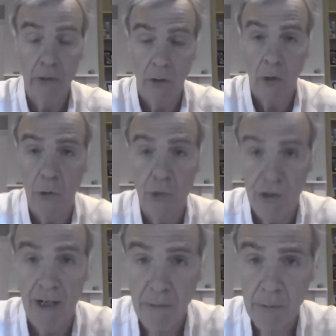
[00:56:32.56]

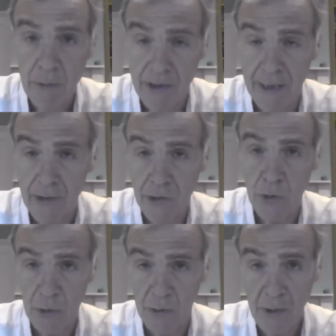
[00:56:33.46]
contract with that
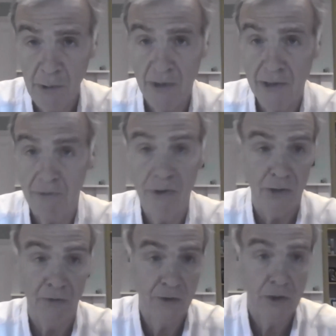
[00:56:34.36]
store owner. There
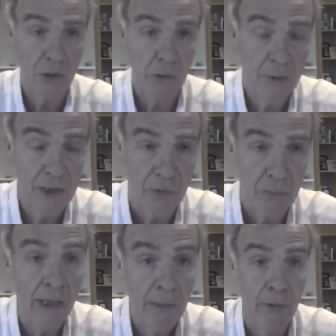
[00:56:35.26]
isn't a physical piece of
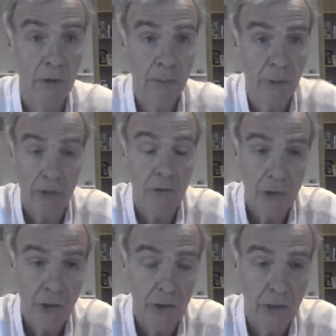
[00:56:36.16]
paper, but there are
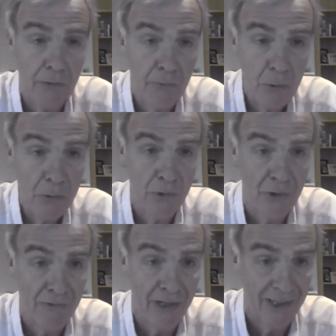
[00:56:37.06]
certainly rules
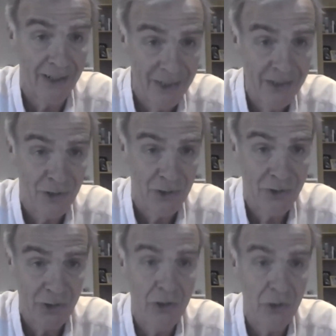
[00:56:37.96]
and
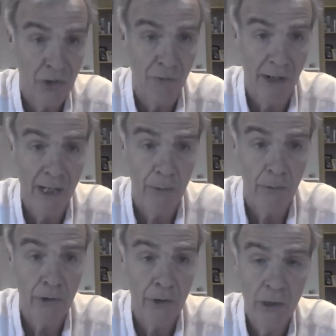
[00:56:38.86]
regulations that
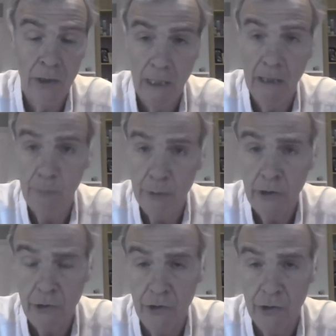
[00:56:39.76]
surround our
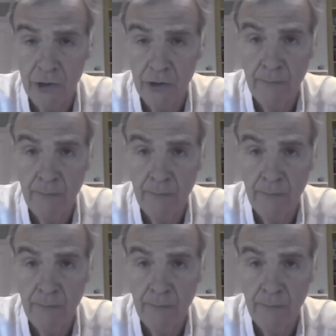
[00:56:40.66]
purchase.